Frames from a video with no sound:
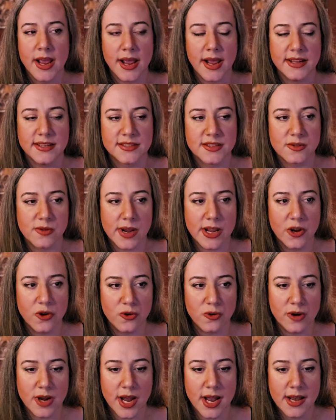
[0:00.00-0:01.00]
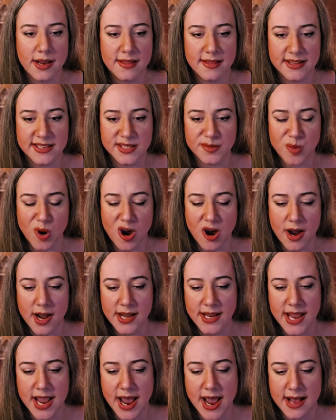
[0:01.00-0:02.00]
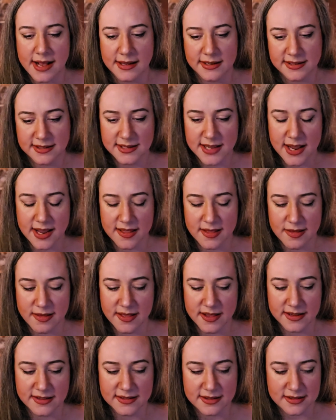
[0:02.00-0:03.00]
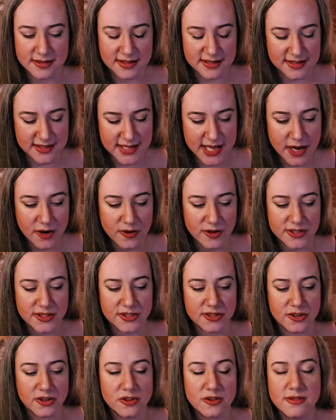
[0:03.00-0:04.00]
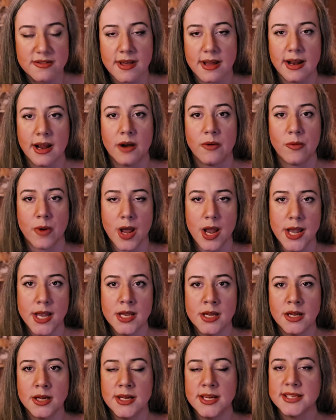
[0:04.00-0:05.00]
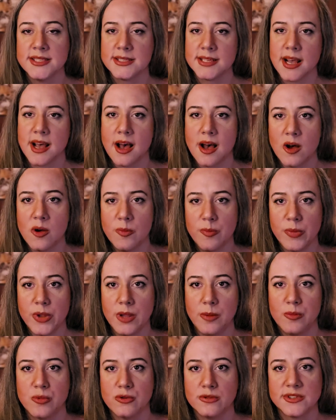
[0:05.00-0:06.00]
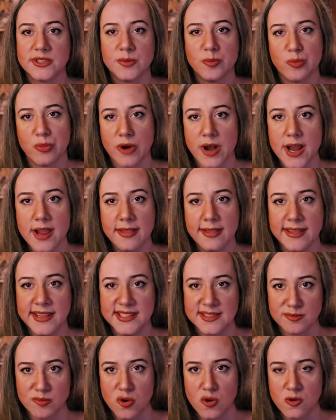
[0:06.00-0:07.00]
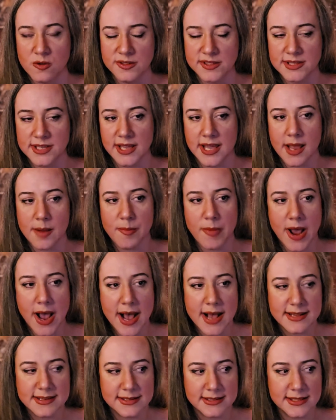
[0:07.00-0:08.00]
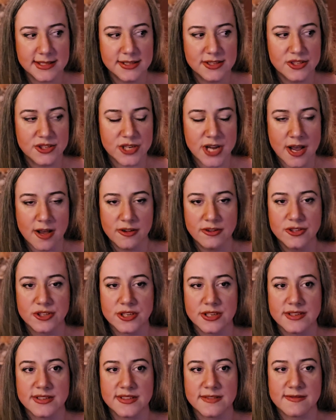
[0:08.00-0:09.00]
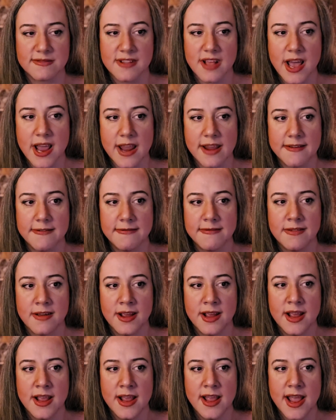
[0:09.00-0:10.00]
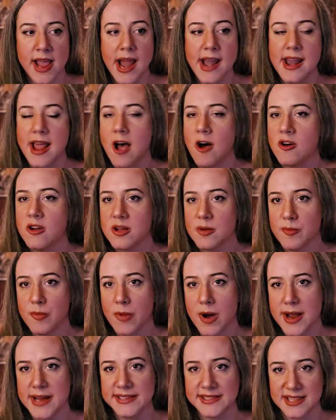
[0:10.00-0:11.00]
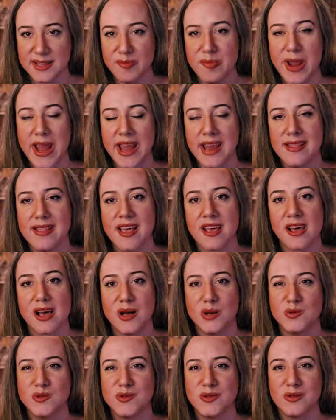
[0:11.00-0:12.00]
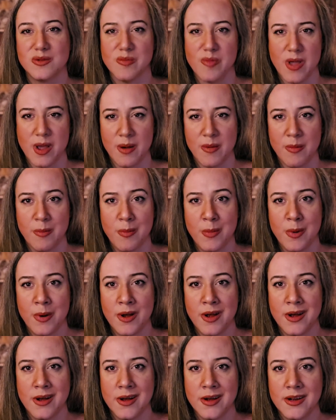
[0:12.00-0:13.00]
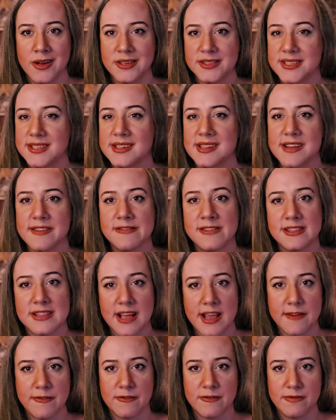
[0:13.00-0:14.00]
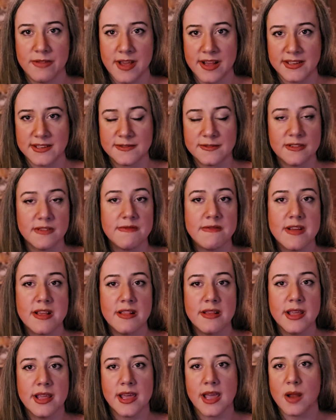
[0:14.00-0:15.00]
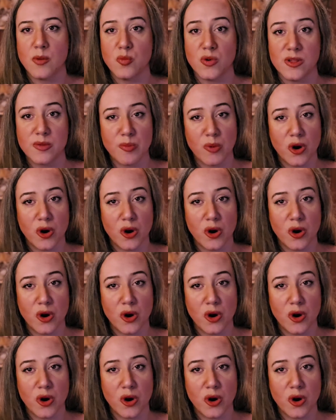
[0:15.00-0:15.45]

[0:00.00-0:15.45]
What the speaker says: And so I created this podcast and the sacred circle that I run to help people to break these molds, to get past these challenges of life and alchemize the pain that comes from them, to live a life that's fulfilling and with